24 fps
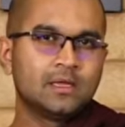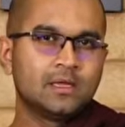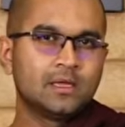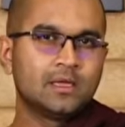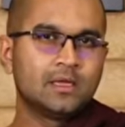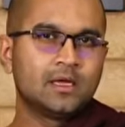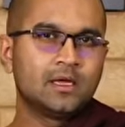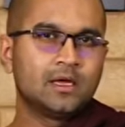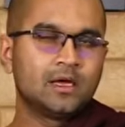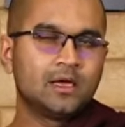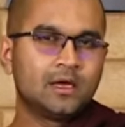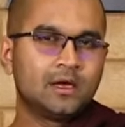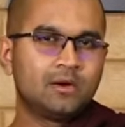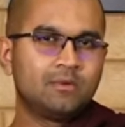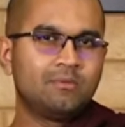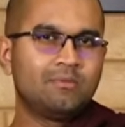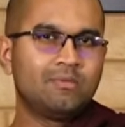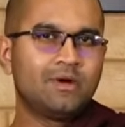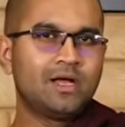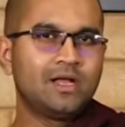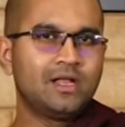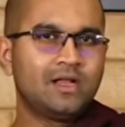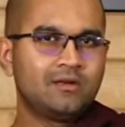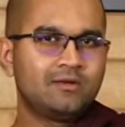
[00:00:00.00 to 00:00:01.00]

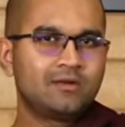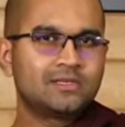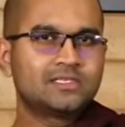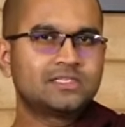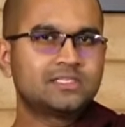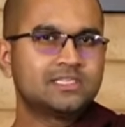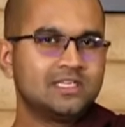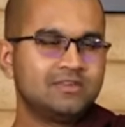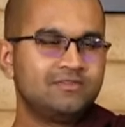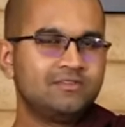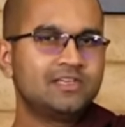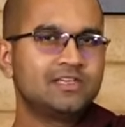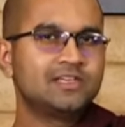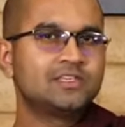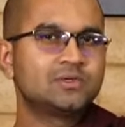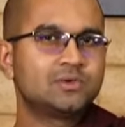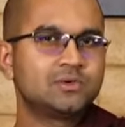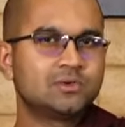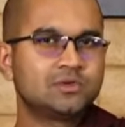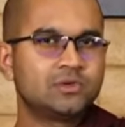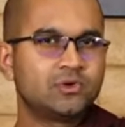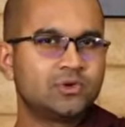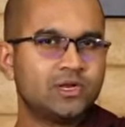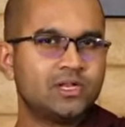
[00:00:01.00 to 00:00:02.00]
while receiving his
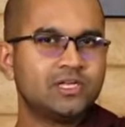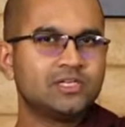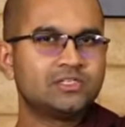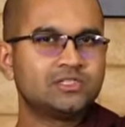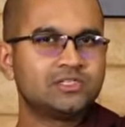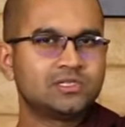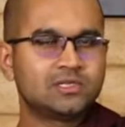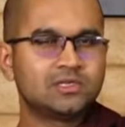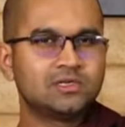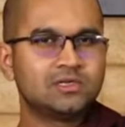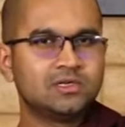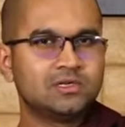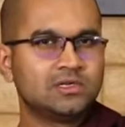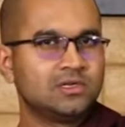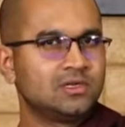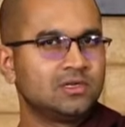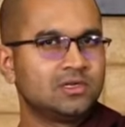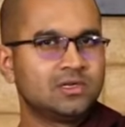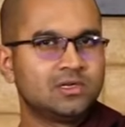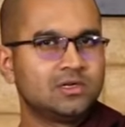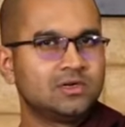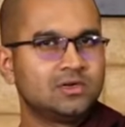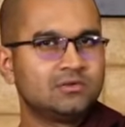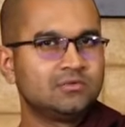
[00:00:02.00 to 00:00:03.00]
own donation,
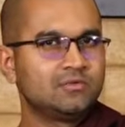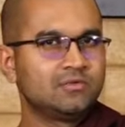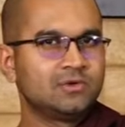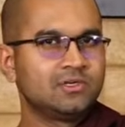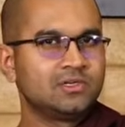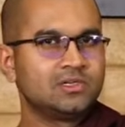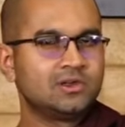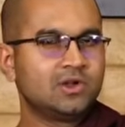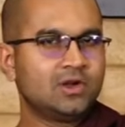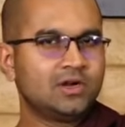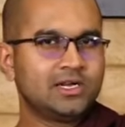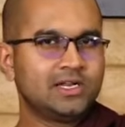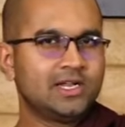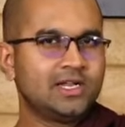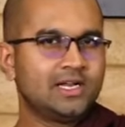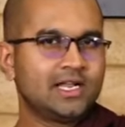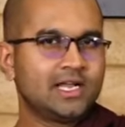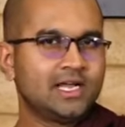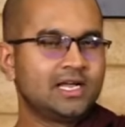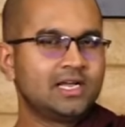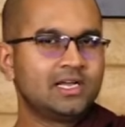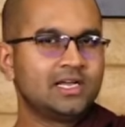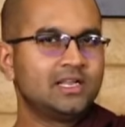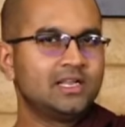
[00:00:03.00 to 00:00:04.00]
would not get
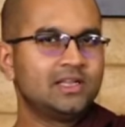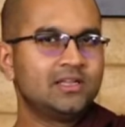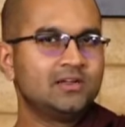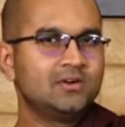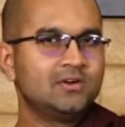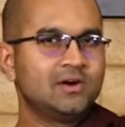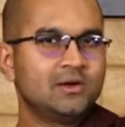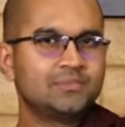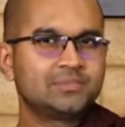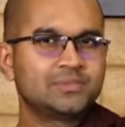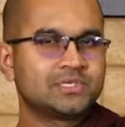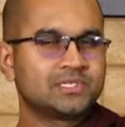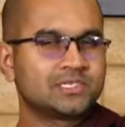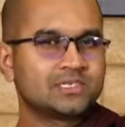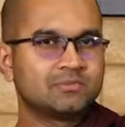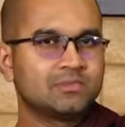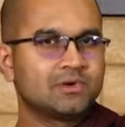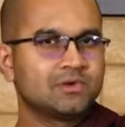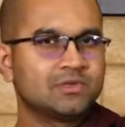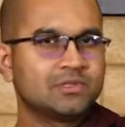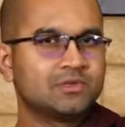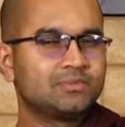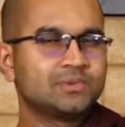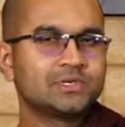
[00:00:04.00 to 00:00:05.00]
angry or upset
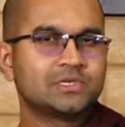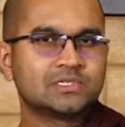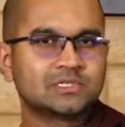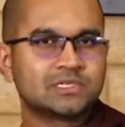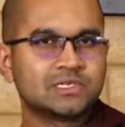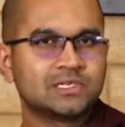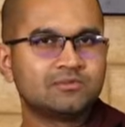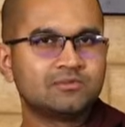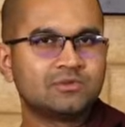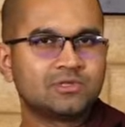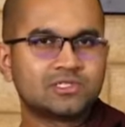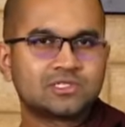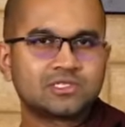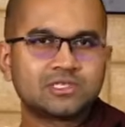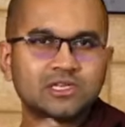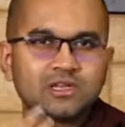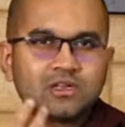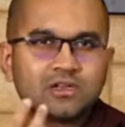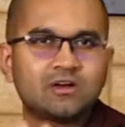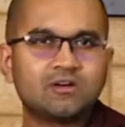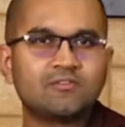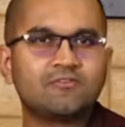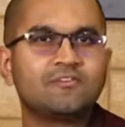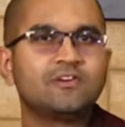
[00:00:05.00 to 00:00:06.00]
about the person. He would
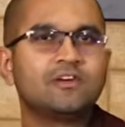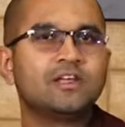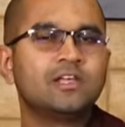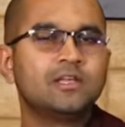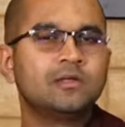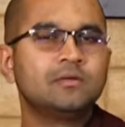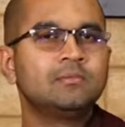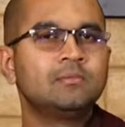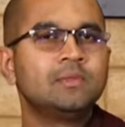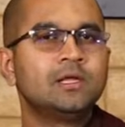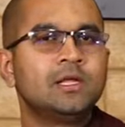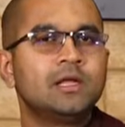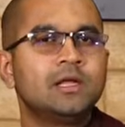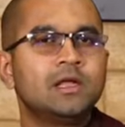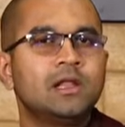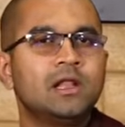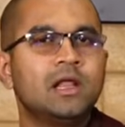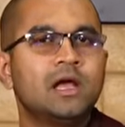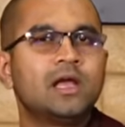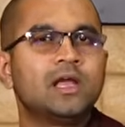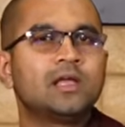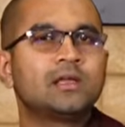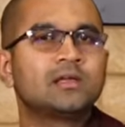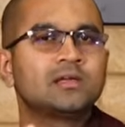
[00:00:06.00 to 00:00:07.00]
still offer him
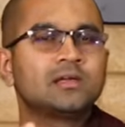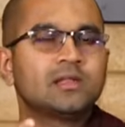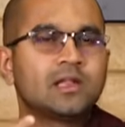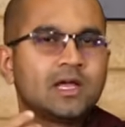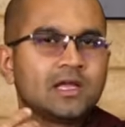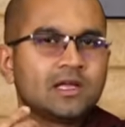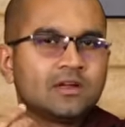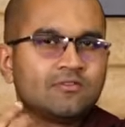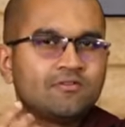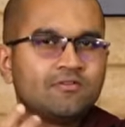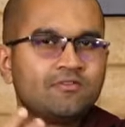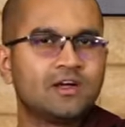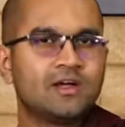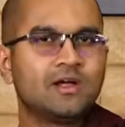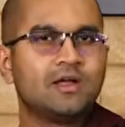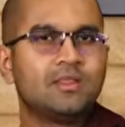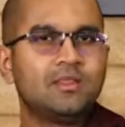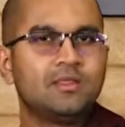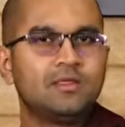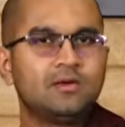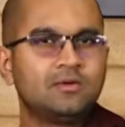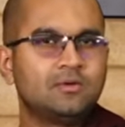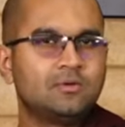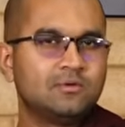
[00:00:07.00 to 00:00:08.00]
like a
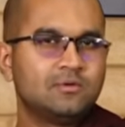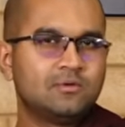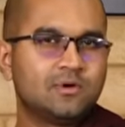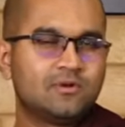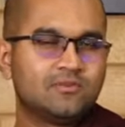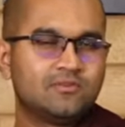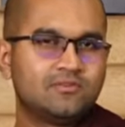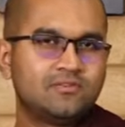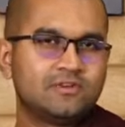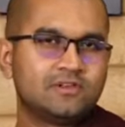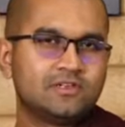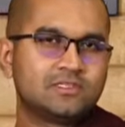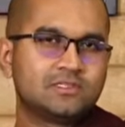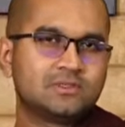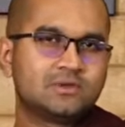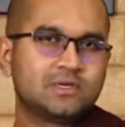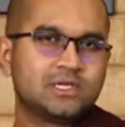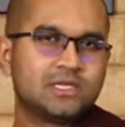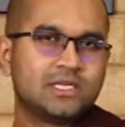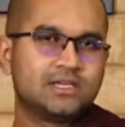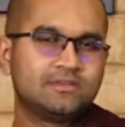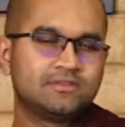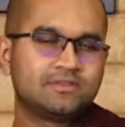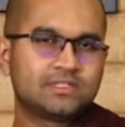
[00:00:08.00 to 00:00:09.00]
father who offers or
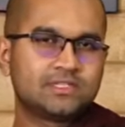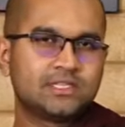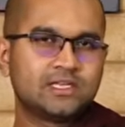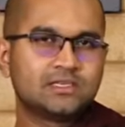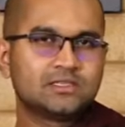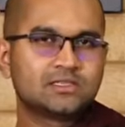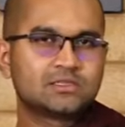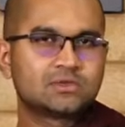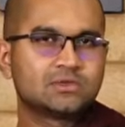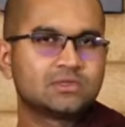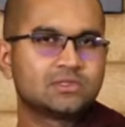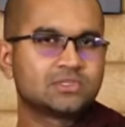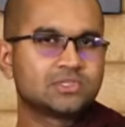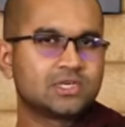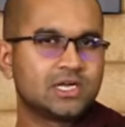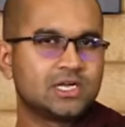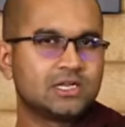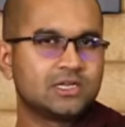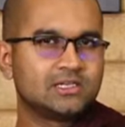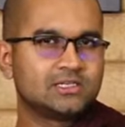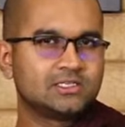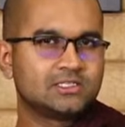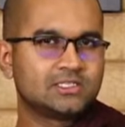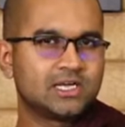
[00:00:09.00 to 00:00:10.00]
gives things to the
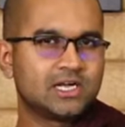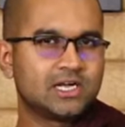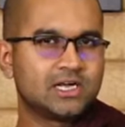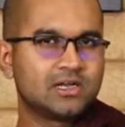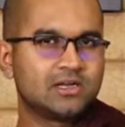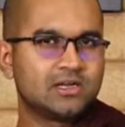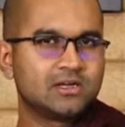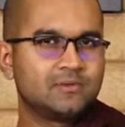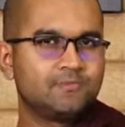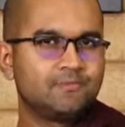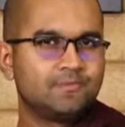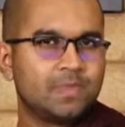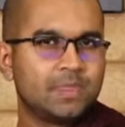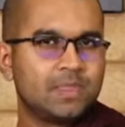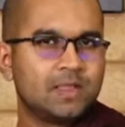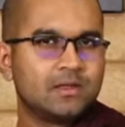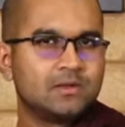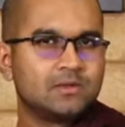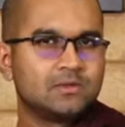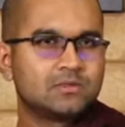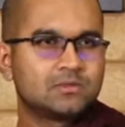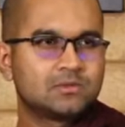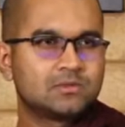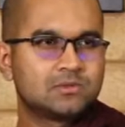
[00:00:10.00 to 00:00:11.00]
child.
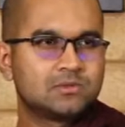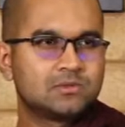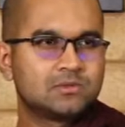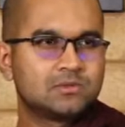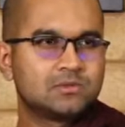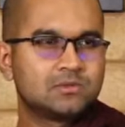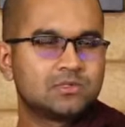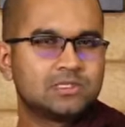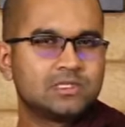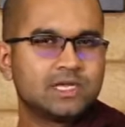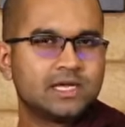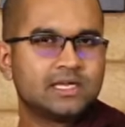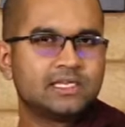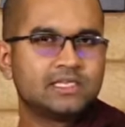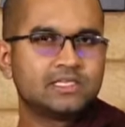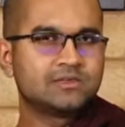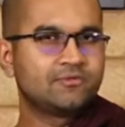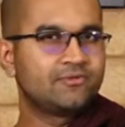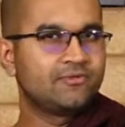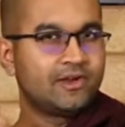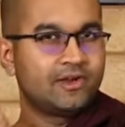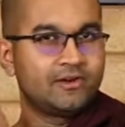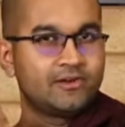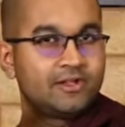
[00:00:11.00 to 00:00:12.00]
So that is a
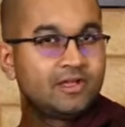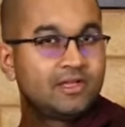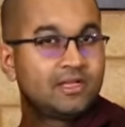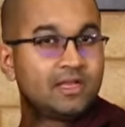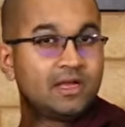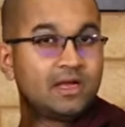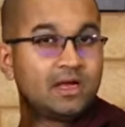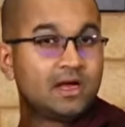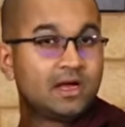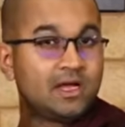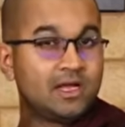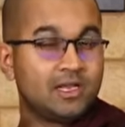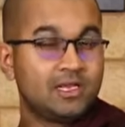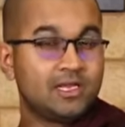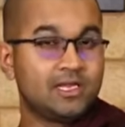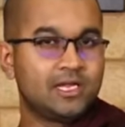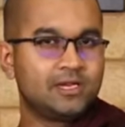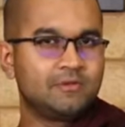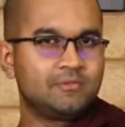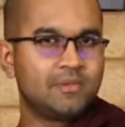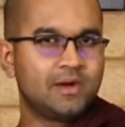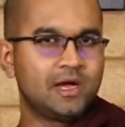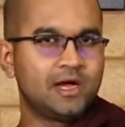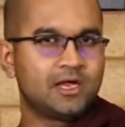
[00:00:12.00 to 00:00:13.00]
very highly
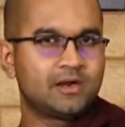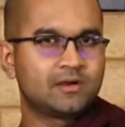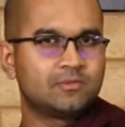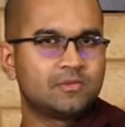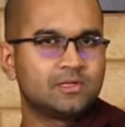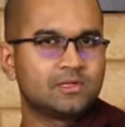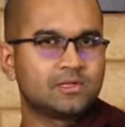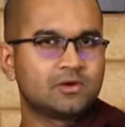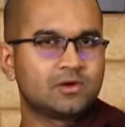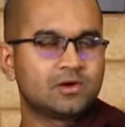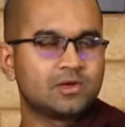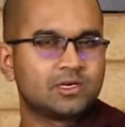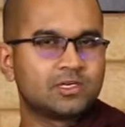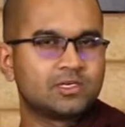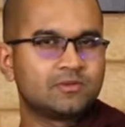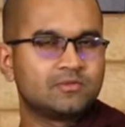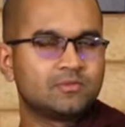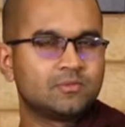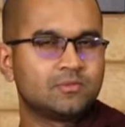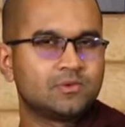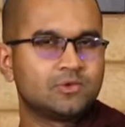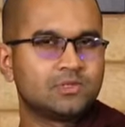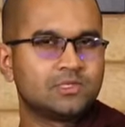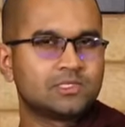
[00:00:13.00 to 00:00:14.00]
admirable quality for
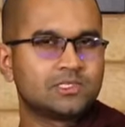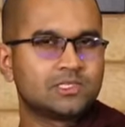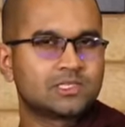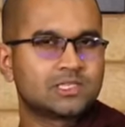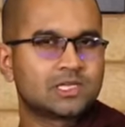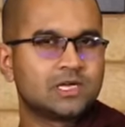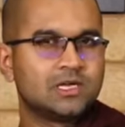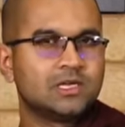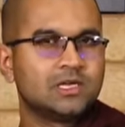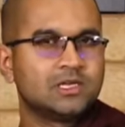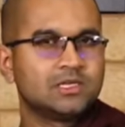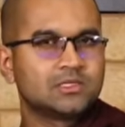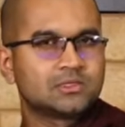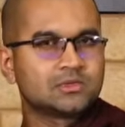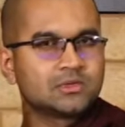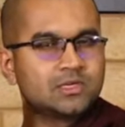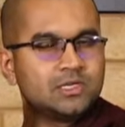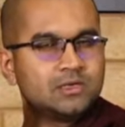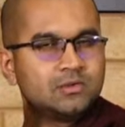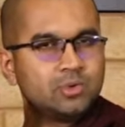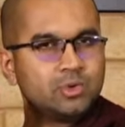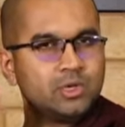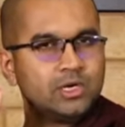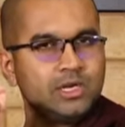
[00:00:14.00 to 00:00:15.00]
Bodhisattva. So
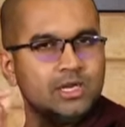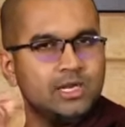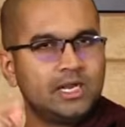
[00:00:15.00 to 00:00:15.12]
he would